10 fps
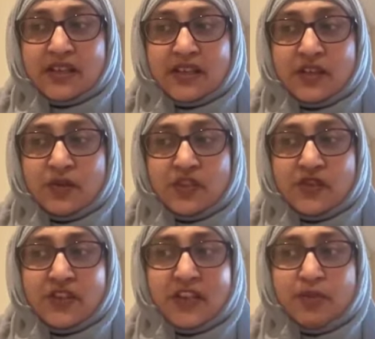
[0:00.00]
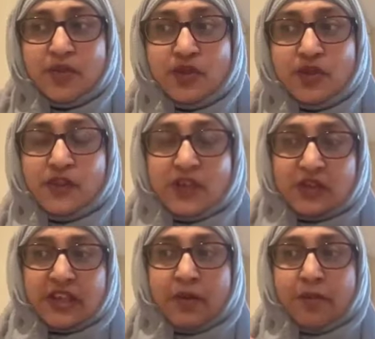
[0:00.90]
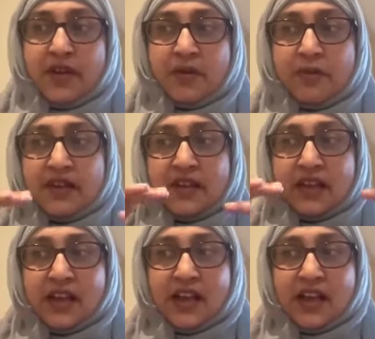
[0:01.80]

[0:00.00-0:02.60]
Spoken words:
It was really beautiful. It was like a pyramid.